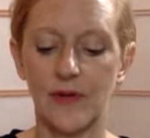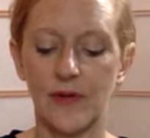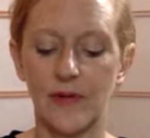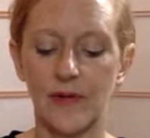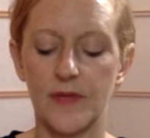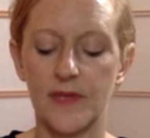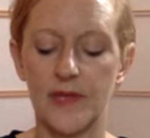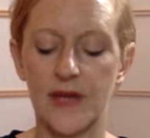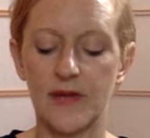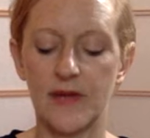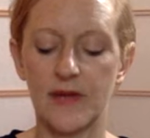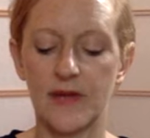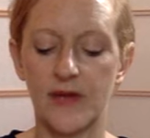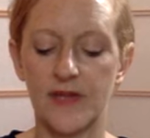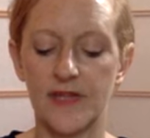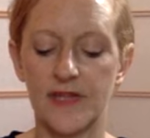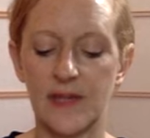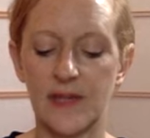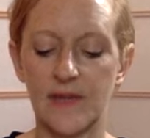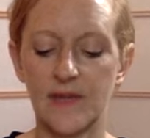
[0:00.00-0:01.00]
without
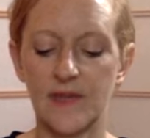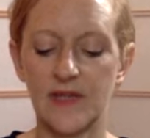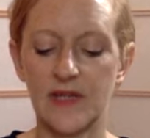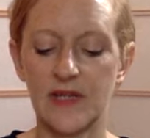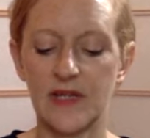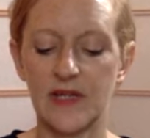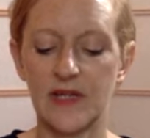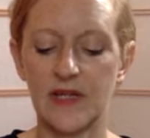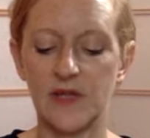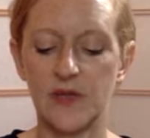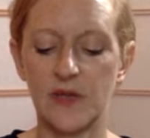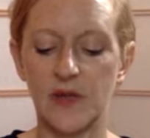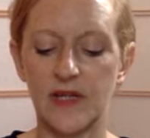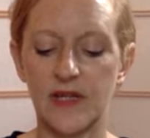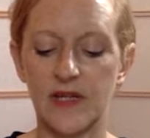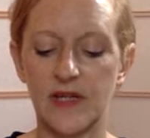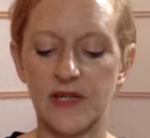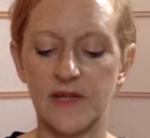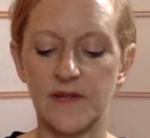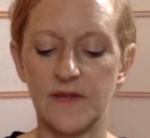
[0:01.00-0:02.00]
attempting to
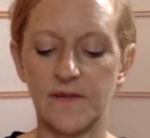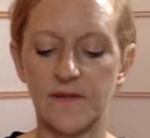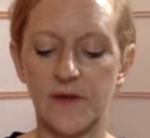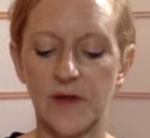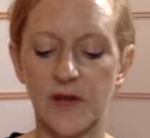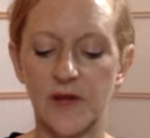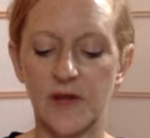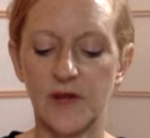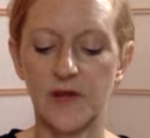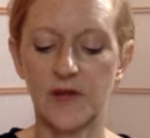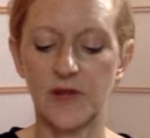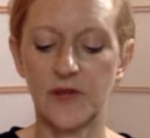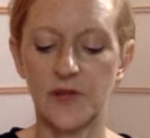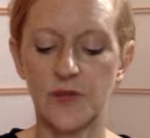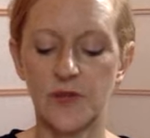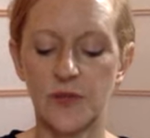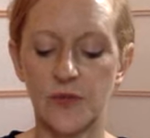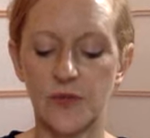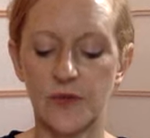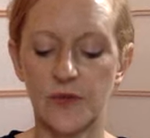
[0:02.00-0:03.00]
identify the
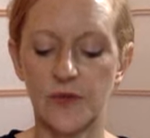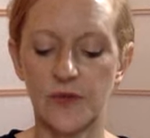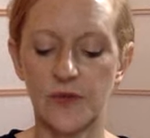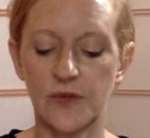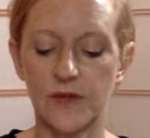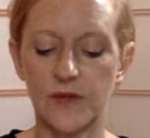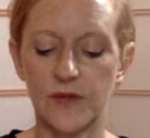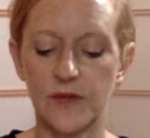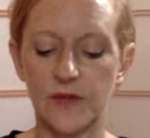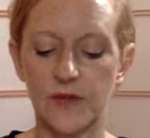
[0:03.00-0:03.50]
source.